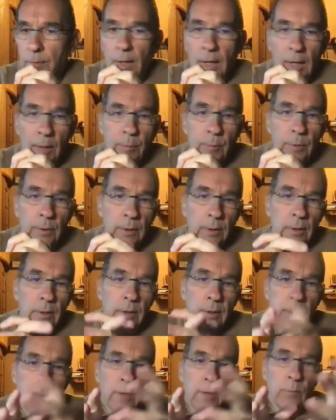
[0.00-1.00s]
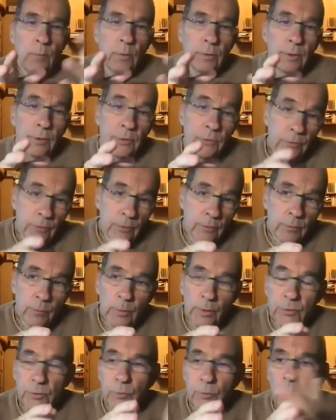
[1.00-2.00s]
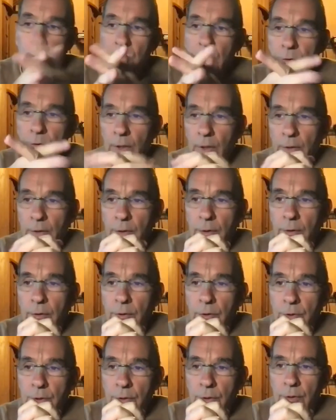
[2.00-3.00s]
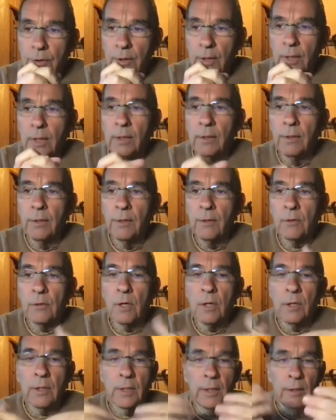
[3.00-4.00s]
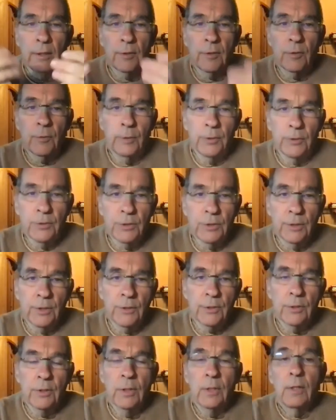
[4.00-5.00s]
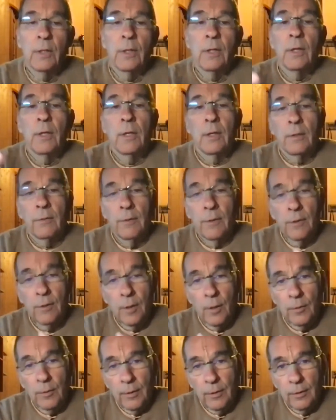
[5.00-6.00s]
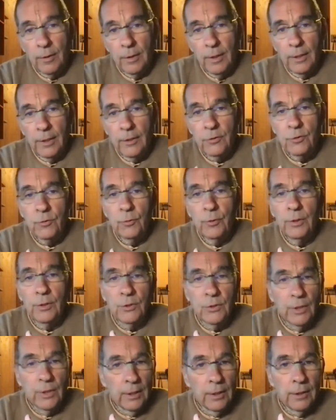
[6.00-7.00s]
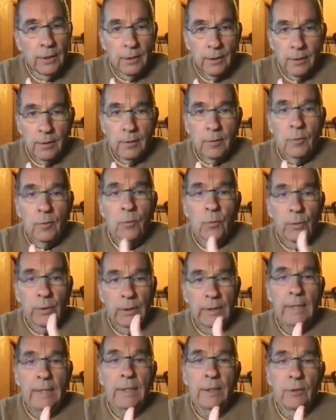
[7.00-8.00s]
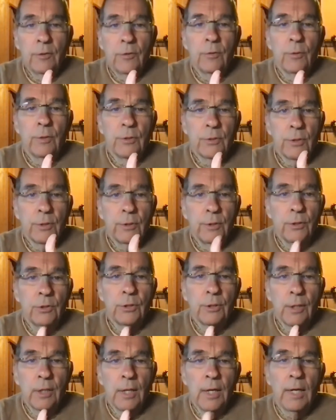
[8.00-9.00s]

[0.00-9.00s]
Atma and when it's unconditioned, and there are characteristics that are extrinsic, relating to its conditioned